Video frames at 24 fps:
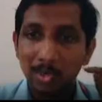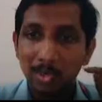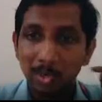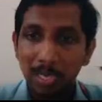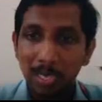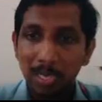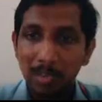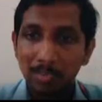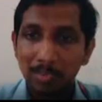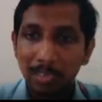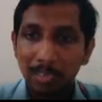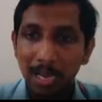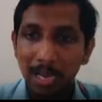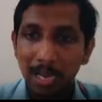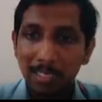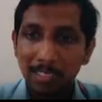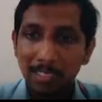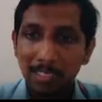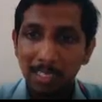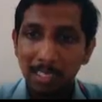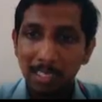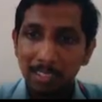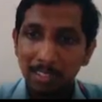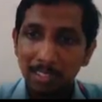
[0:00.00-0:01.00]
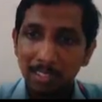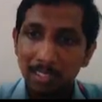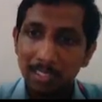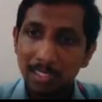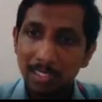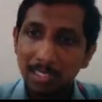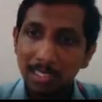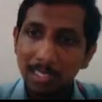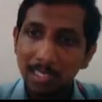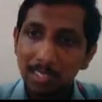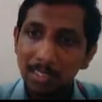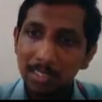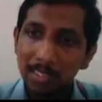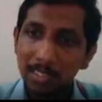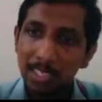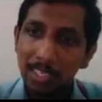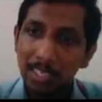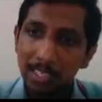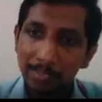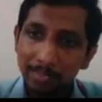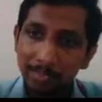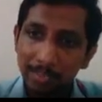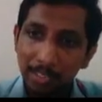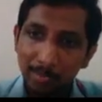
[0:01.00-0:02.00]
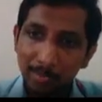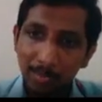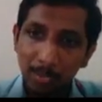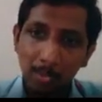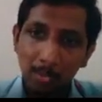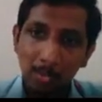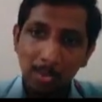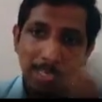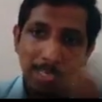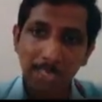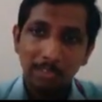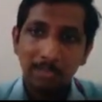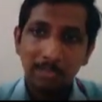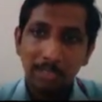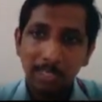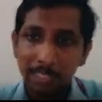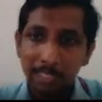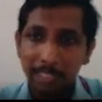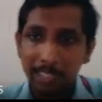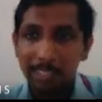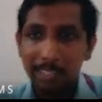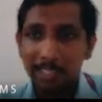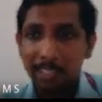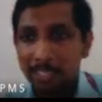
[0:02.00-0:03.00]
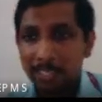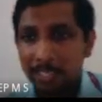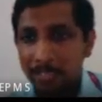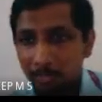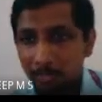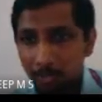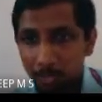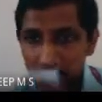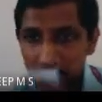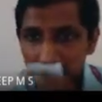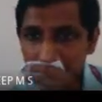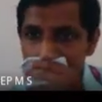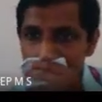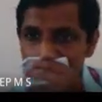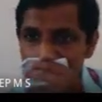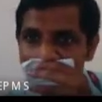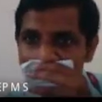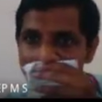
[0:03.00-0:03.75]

you have cracks like this, if you are providing vertical reinforcement, it